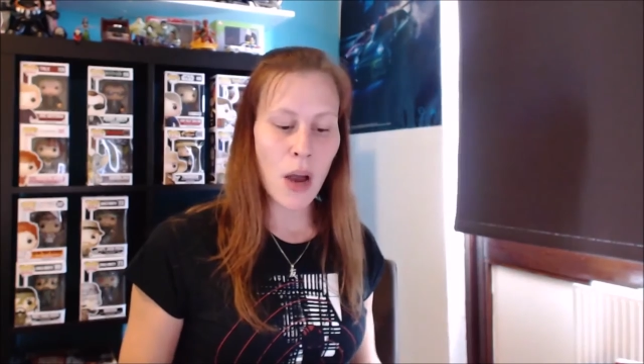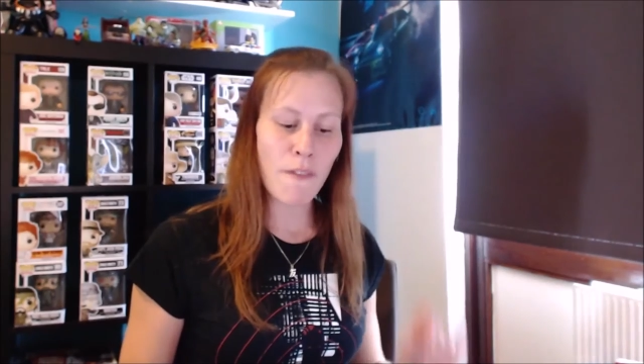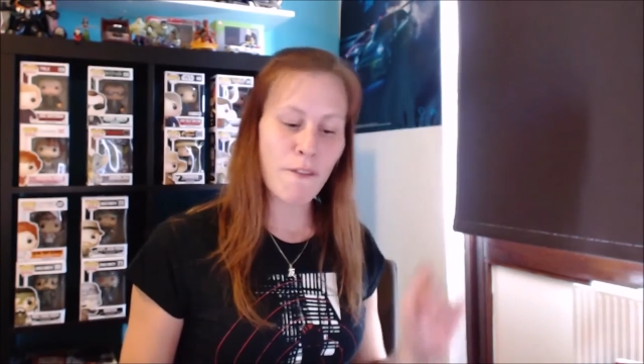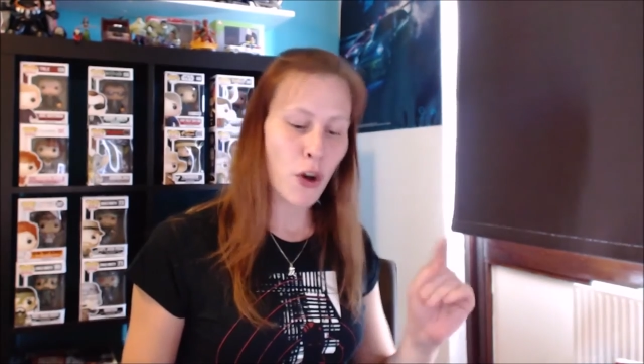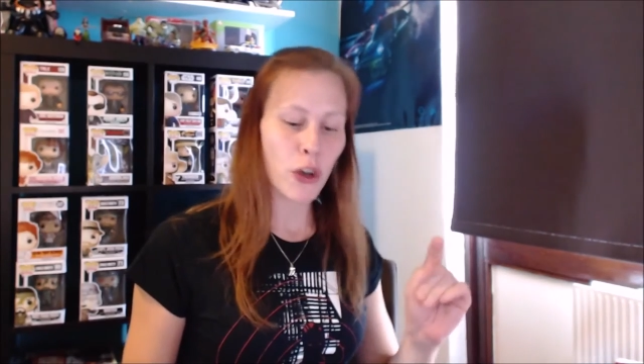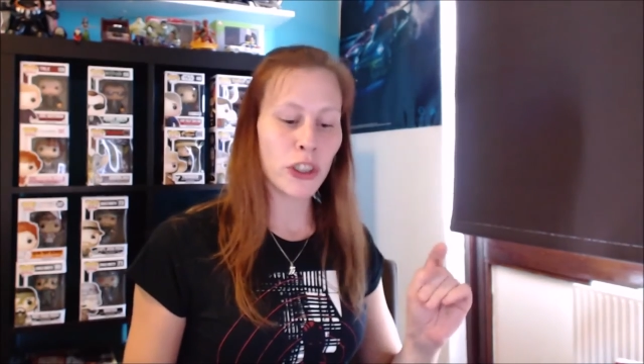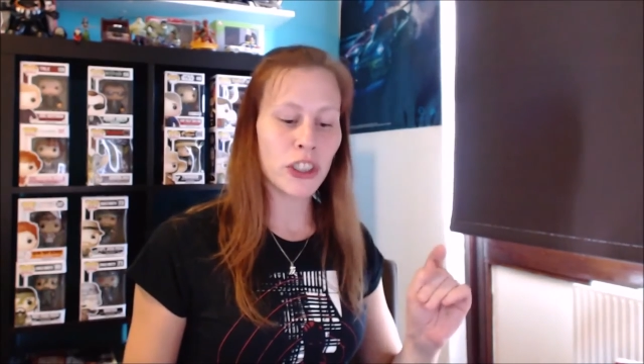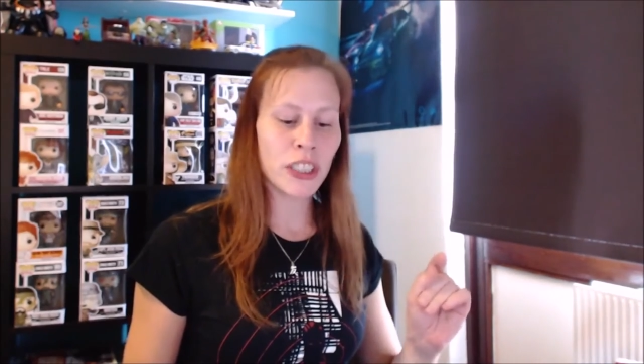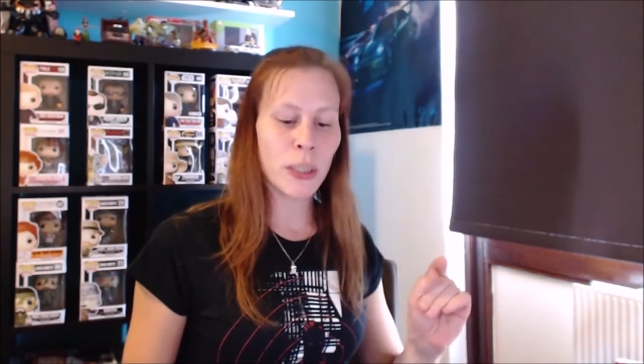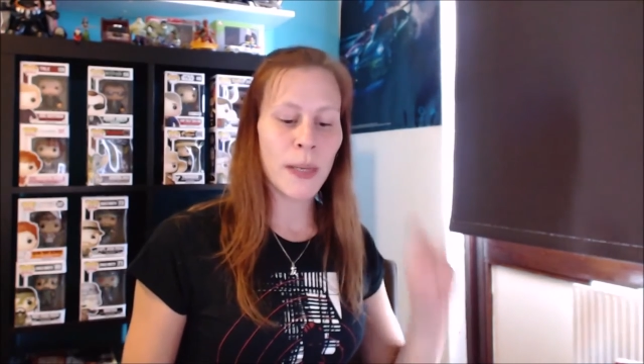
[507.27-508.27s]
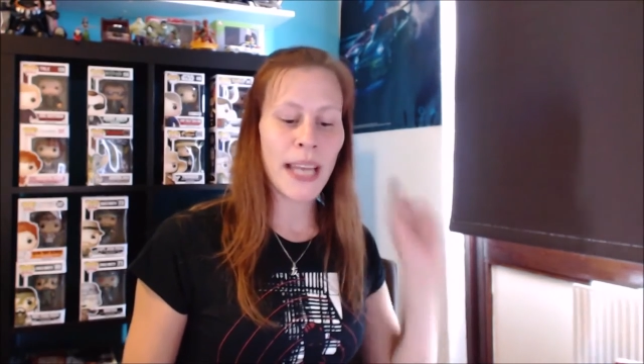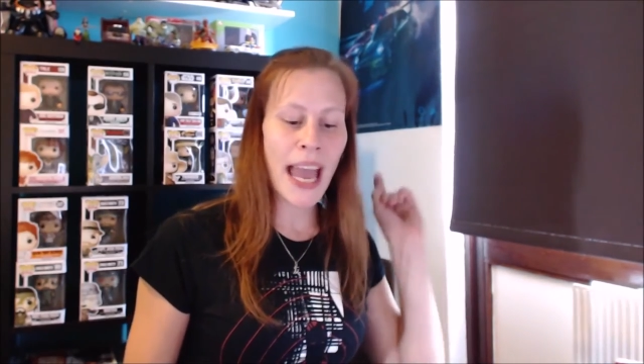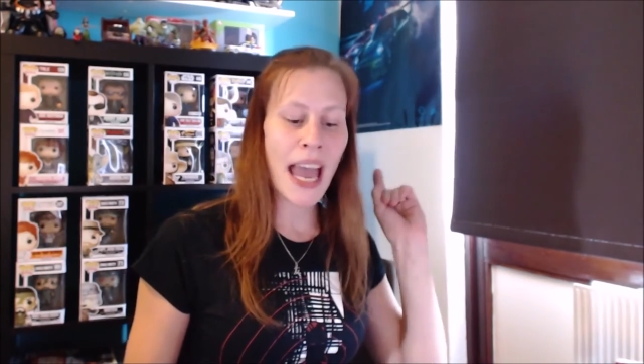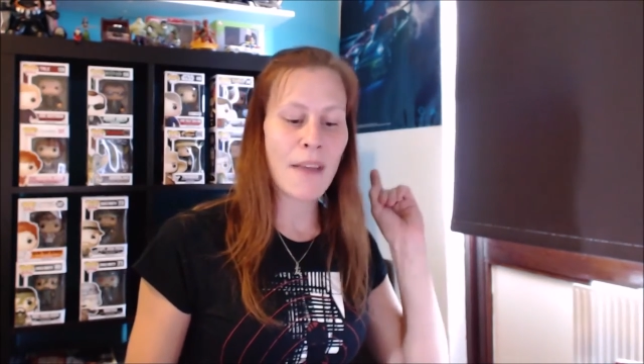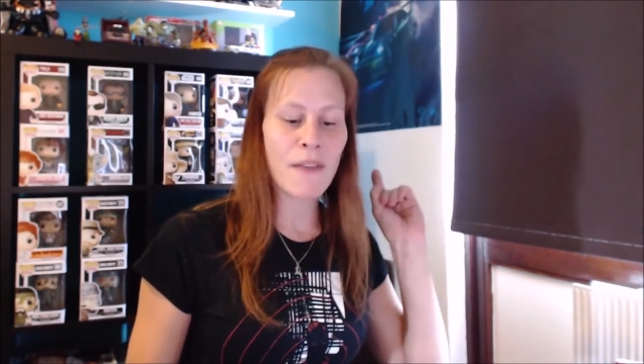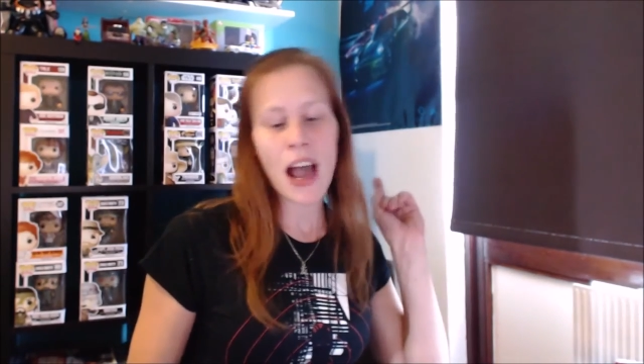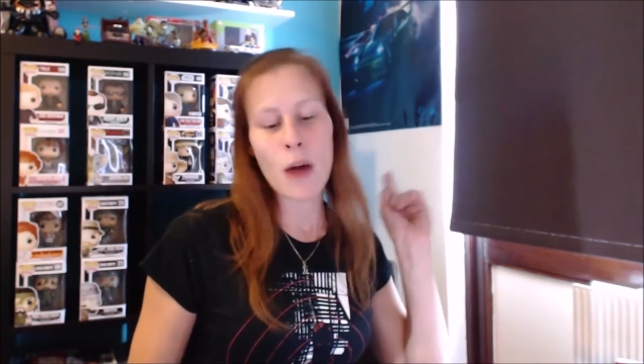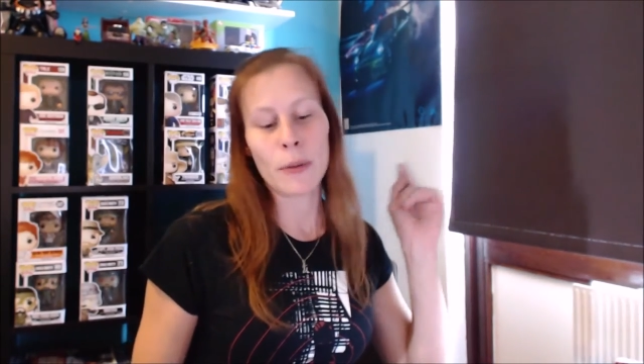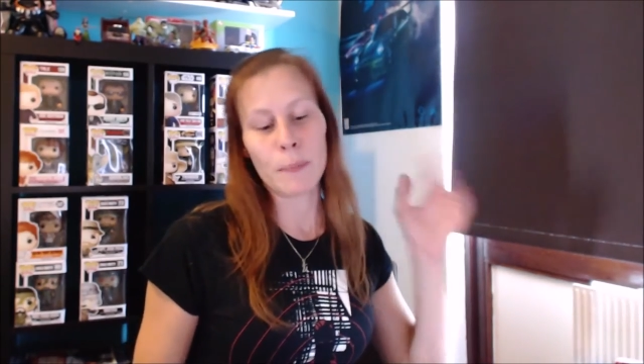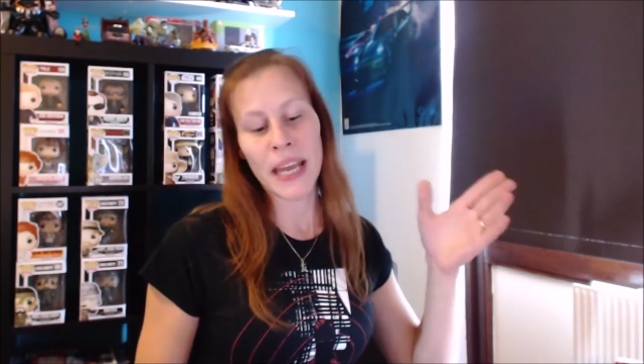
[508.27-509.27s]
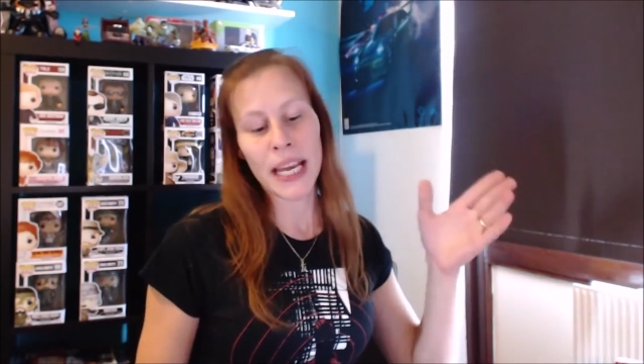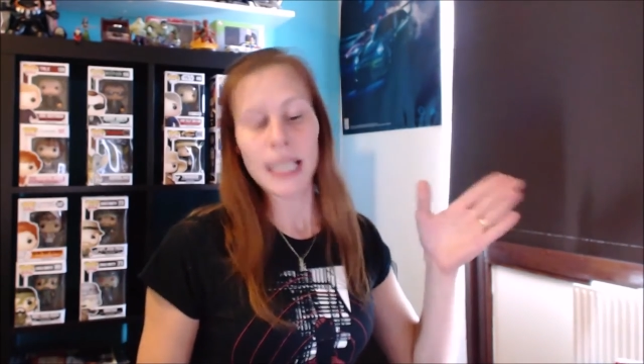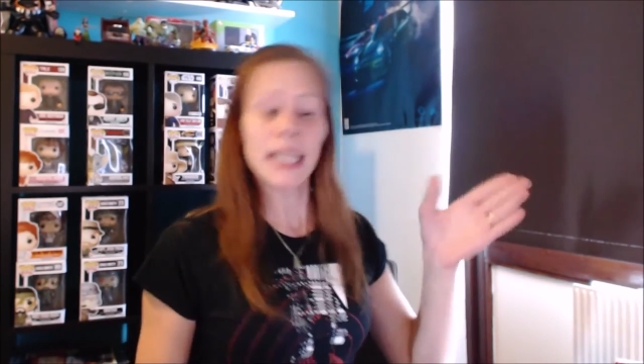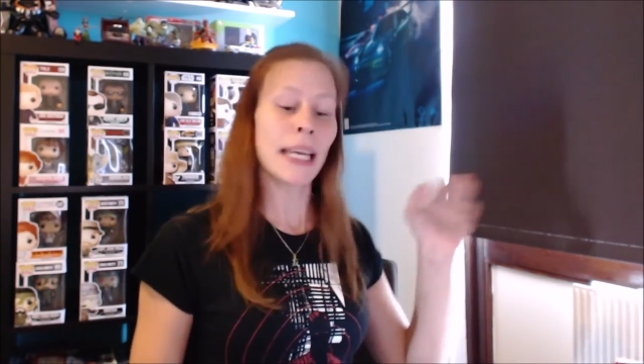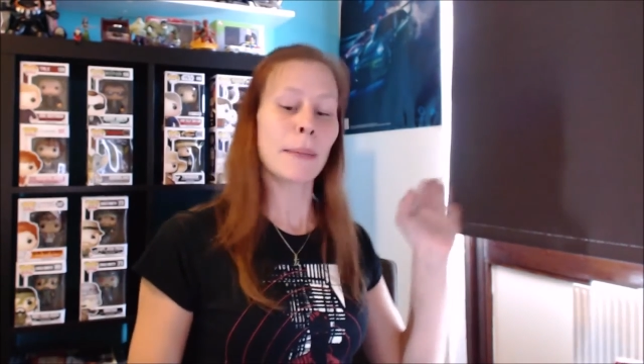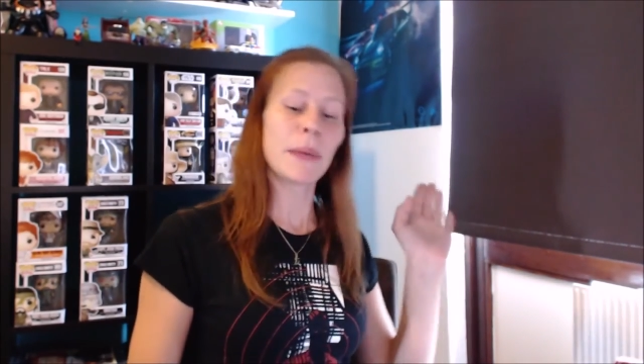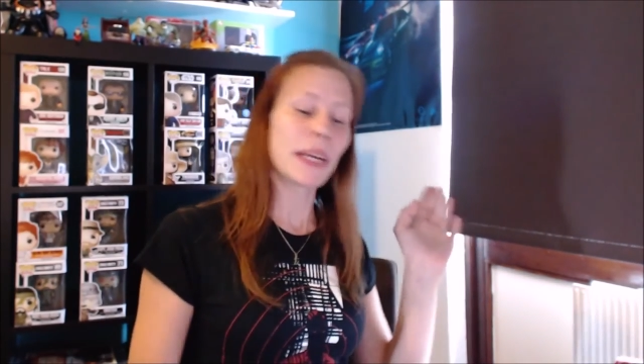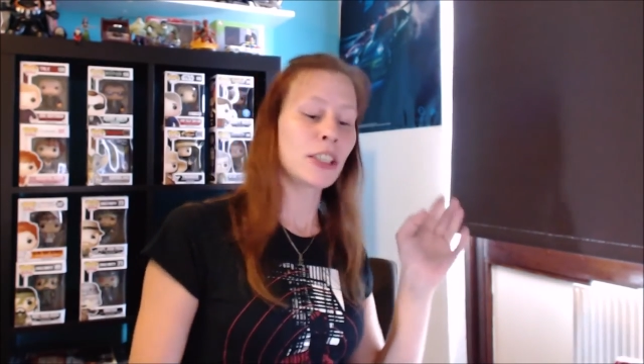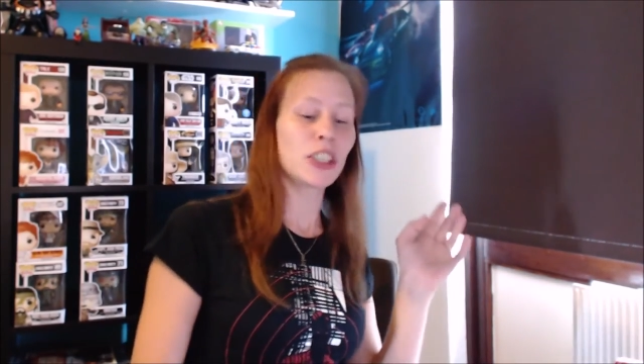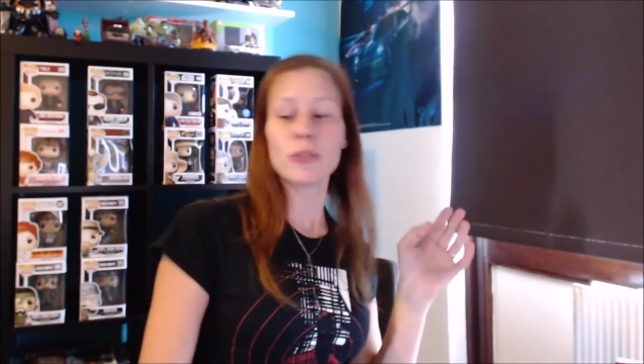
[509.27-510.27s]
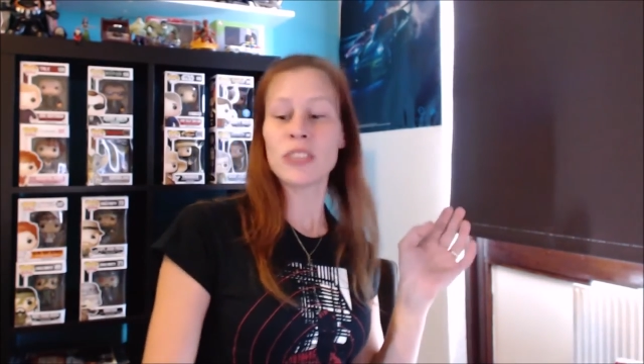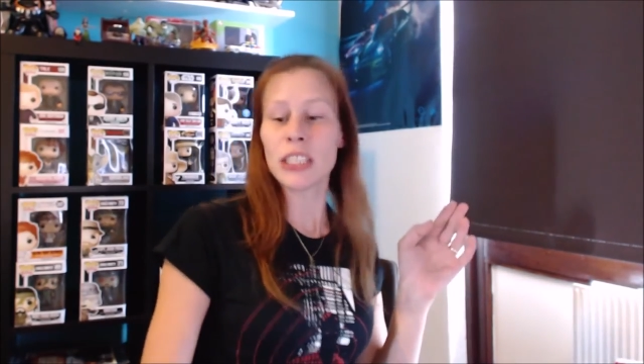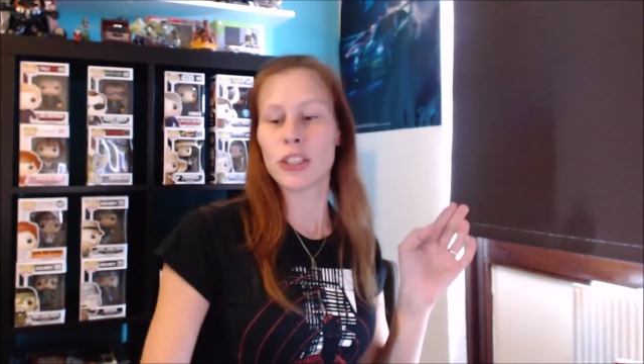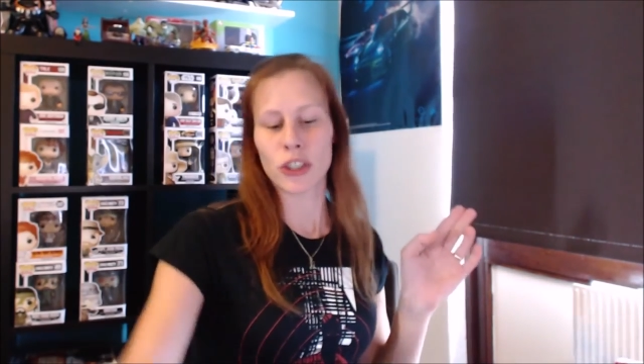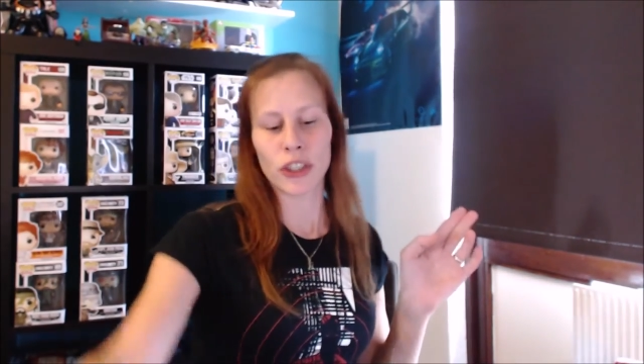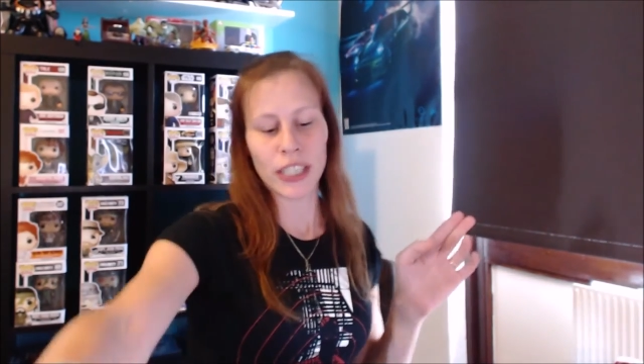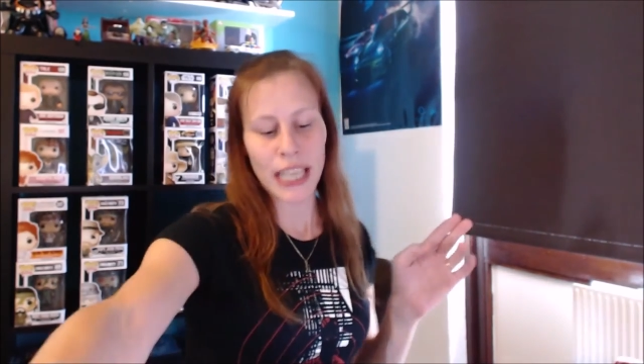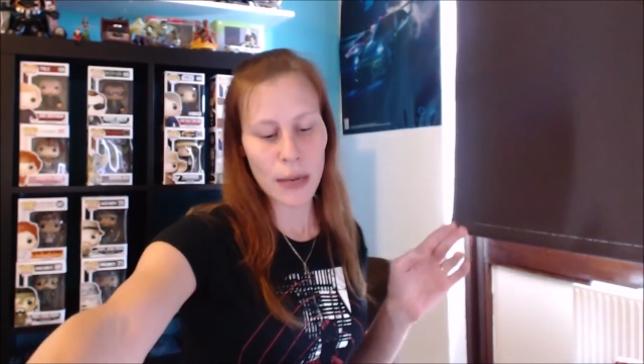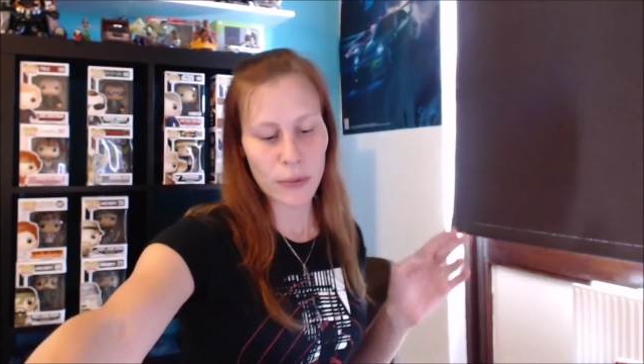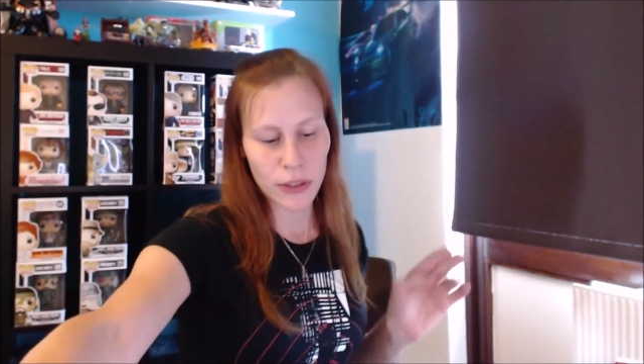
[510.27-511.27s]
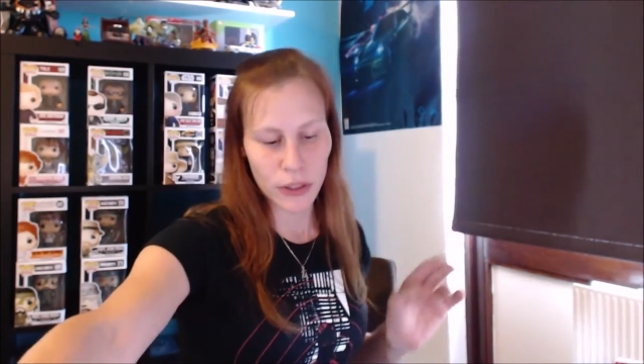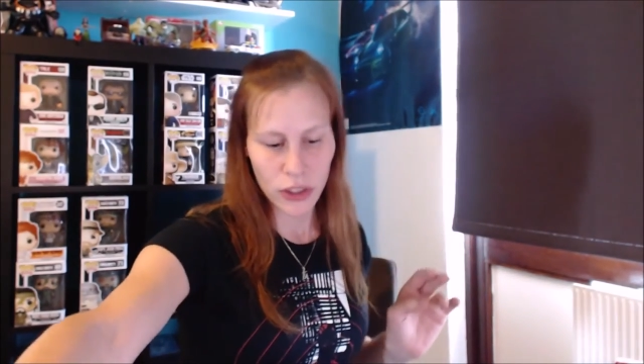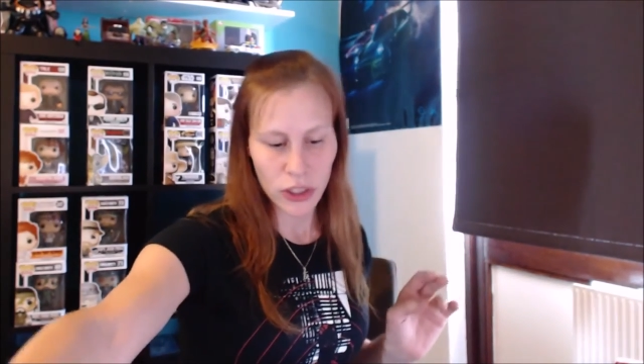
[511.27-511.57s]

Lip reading: First, we have our Big League Pikachu t-shirt. That was...